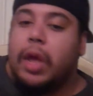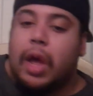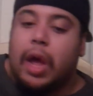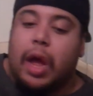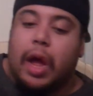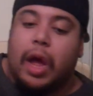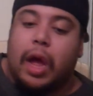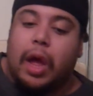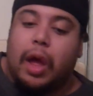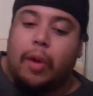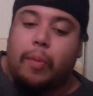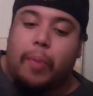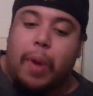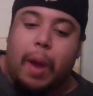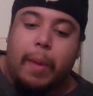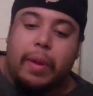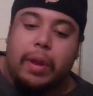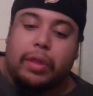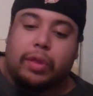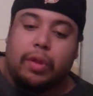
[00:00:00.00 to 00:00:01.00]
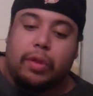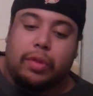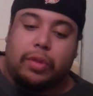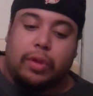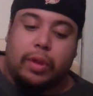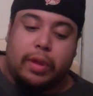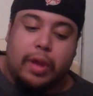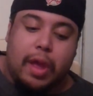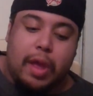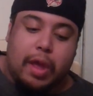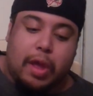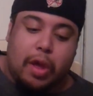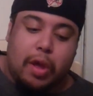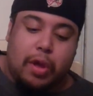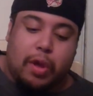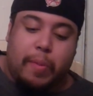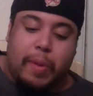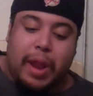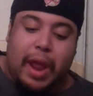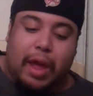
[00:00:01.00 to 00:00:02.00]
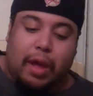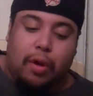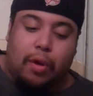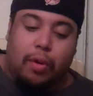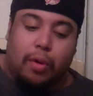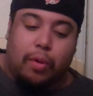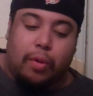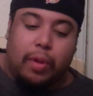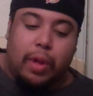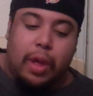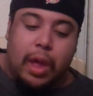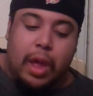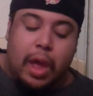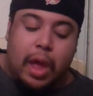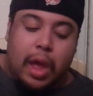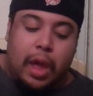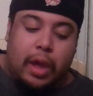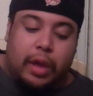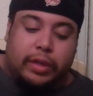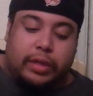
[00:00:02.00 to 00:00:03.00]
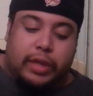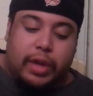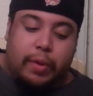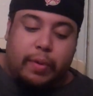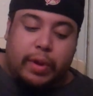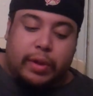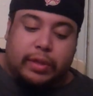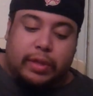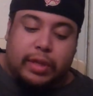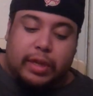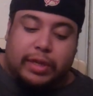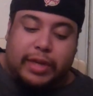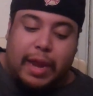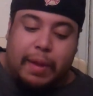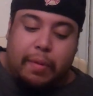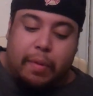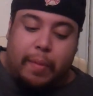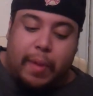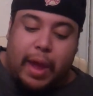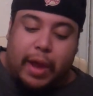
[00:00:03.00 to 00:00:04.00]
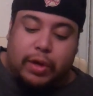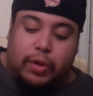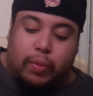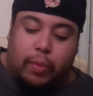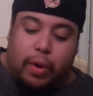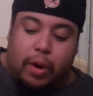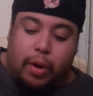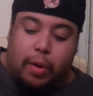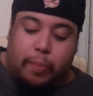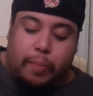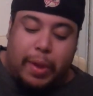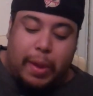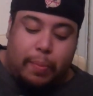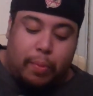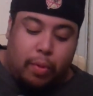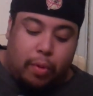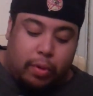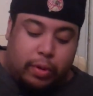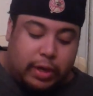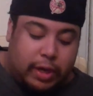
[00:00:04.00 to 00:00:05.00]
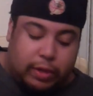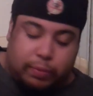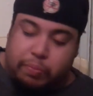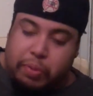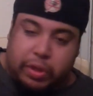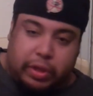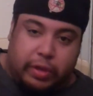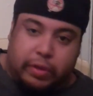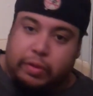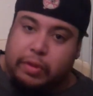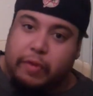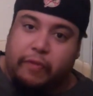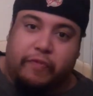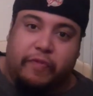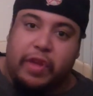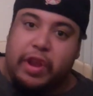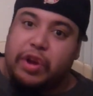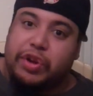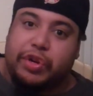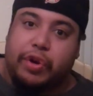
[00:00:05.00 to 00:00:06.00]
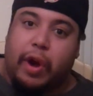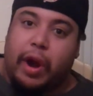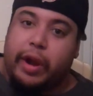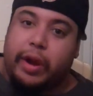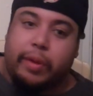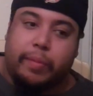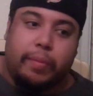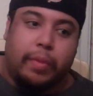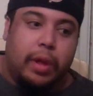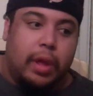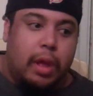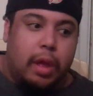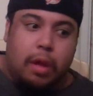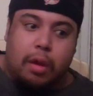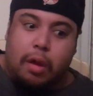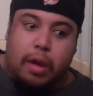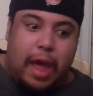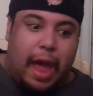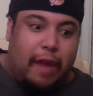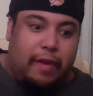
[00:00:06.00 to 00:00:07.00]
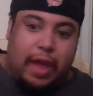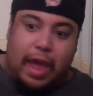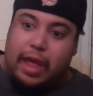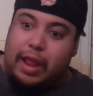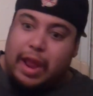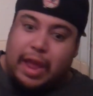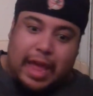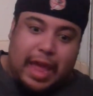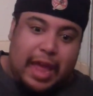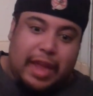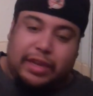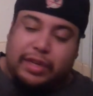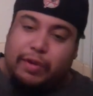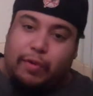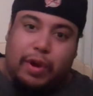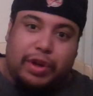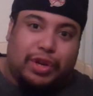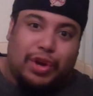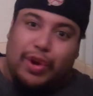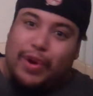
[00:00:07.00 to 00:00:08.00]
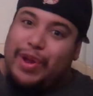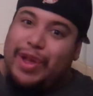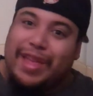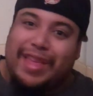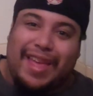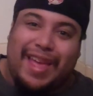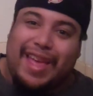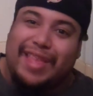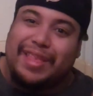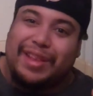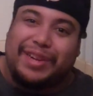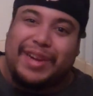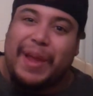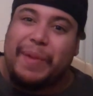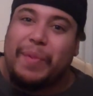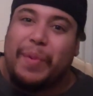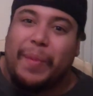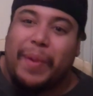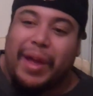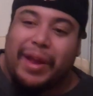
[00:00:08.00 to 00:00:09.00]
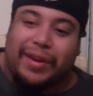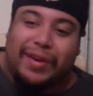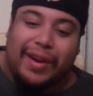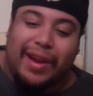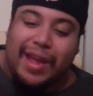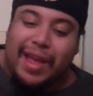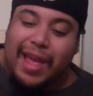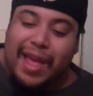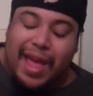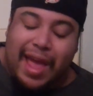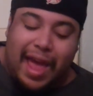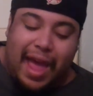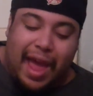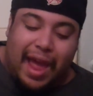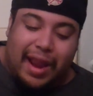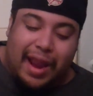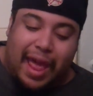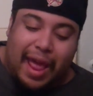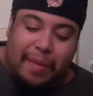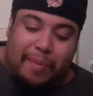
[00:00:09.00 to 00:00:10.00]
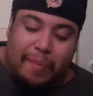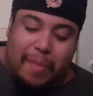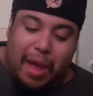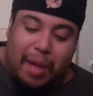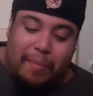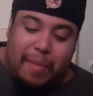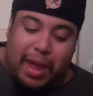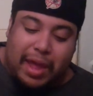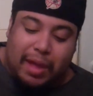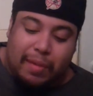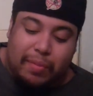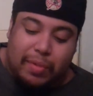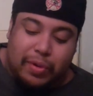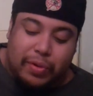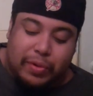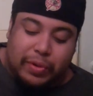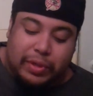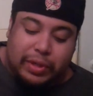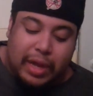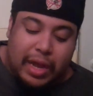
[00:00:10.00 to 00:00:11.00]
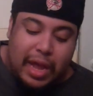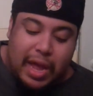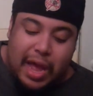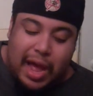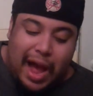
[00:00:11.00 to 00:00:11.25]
Probably it could be like a whole series in the Chamber match where people just put the finisher on him, and like each wrestler in the Chamber match, and make him lose.